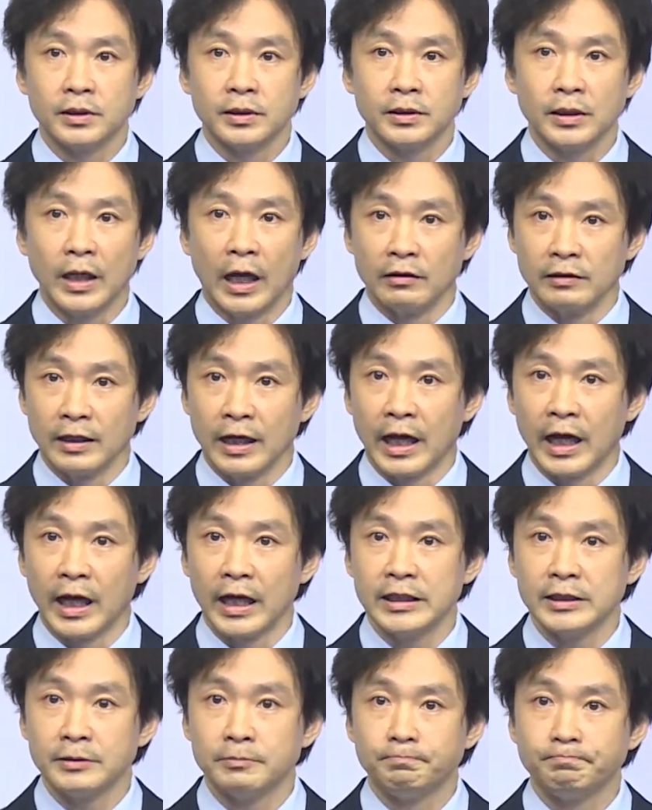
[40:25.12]

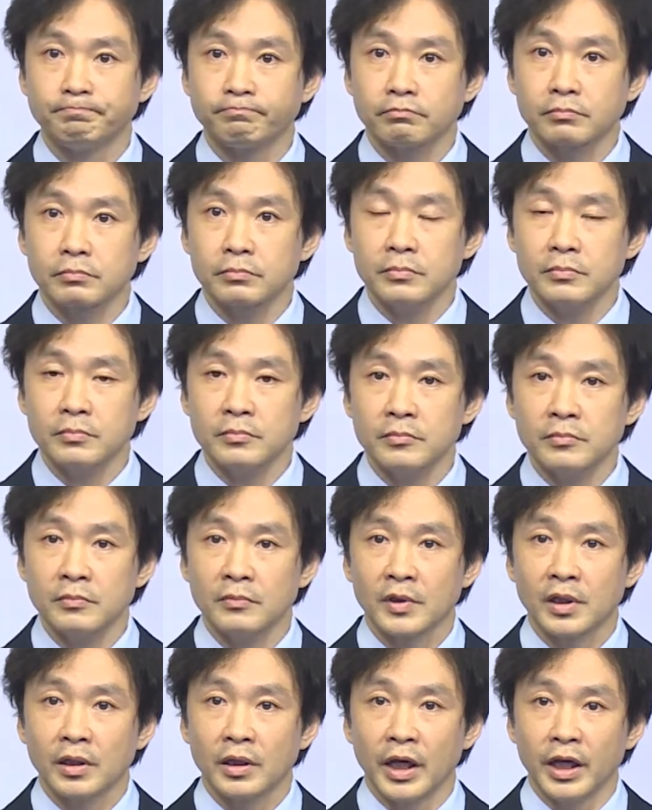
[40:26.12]
online,
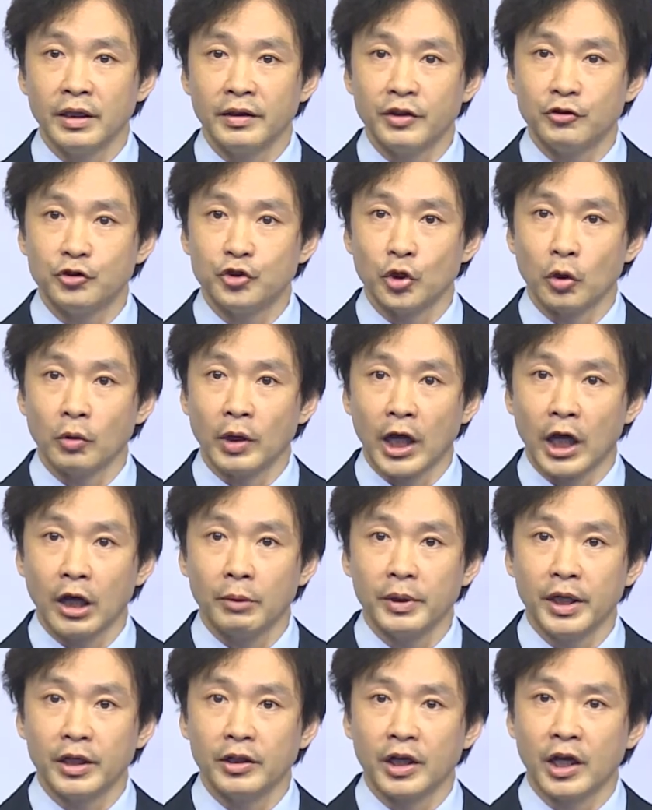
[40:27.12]
and then show up
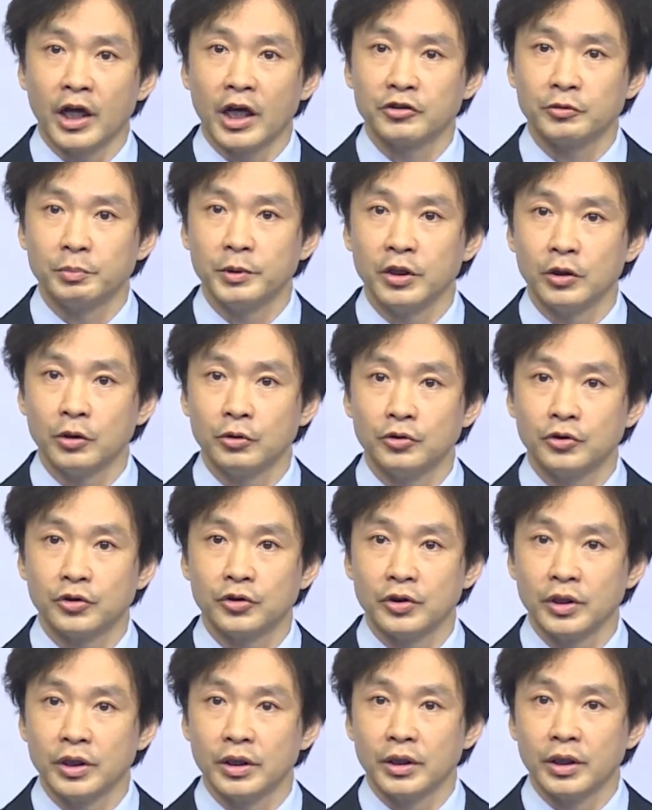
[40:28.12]
at the hospitals,
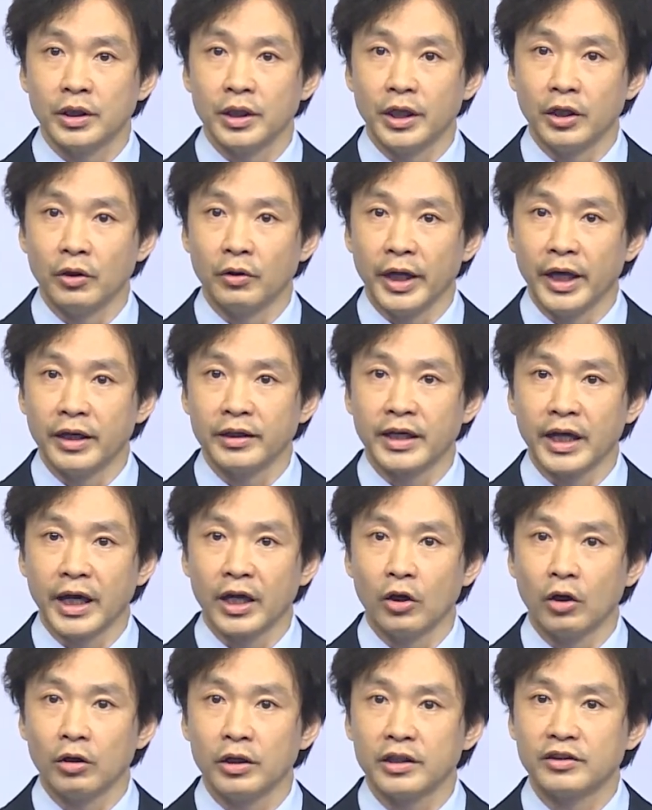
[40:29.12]
and get
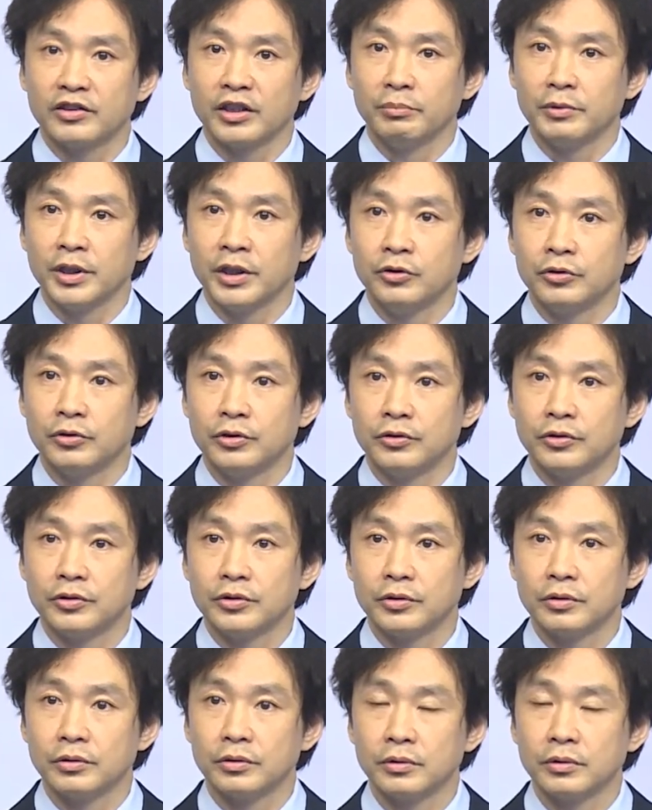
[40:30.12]
all the examinations.